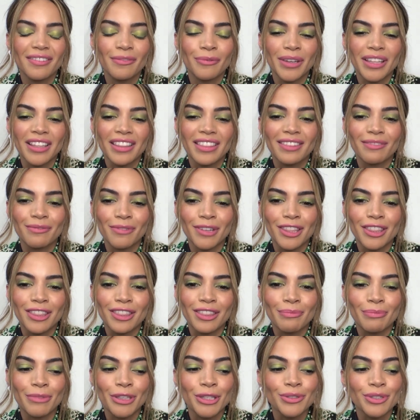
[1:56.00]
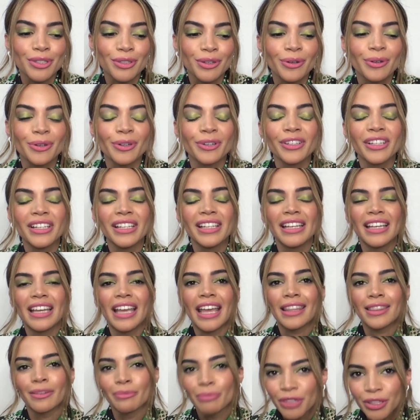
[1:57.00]
with the musical
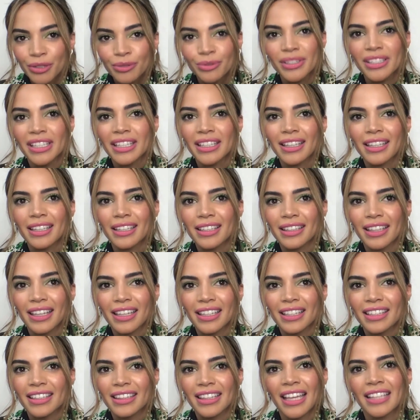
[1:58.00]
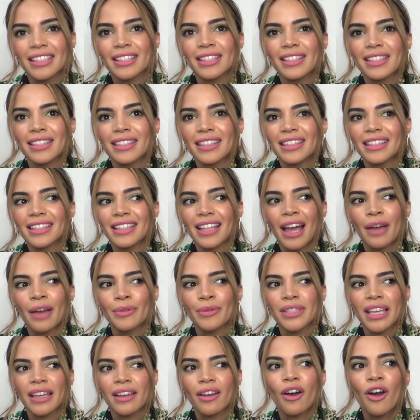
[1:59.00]
and the music, I
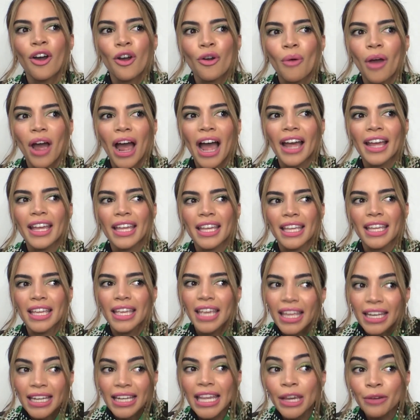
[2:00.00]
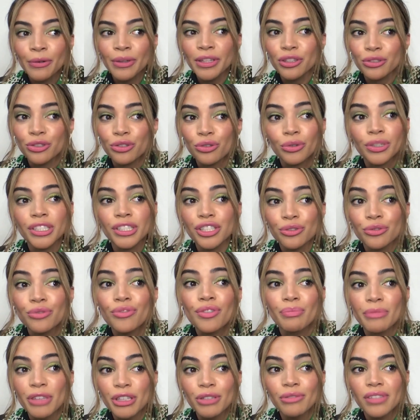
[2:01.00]
was like, and hearing the stories through
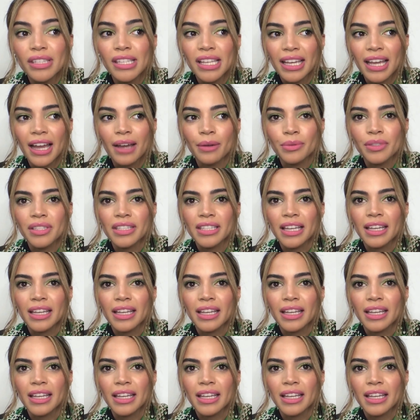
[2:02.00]
the music, I was